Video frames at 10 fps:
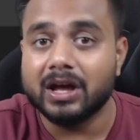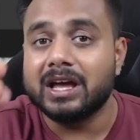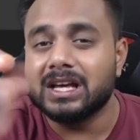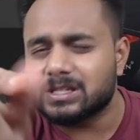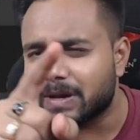
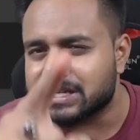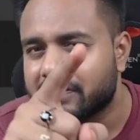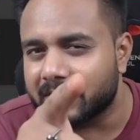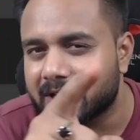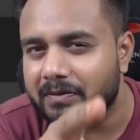
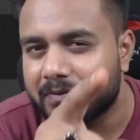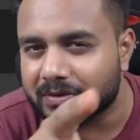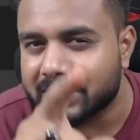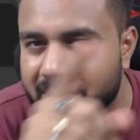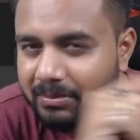specifically for
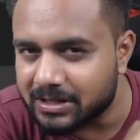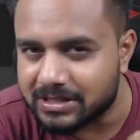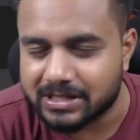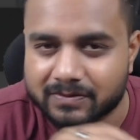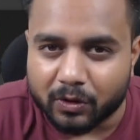the
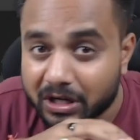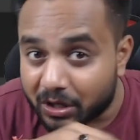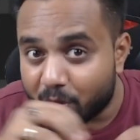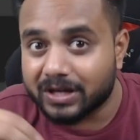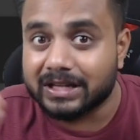images, for
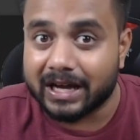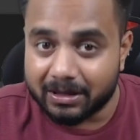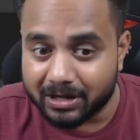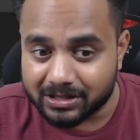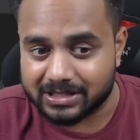decoding the
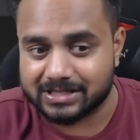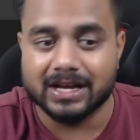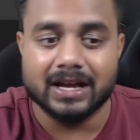images,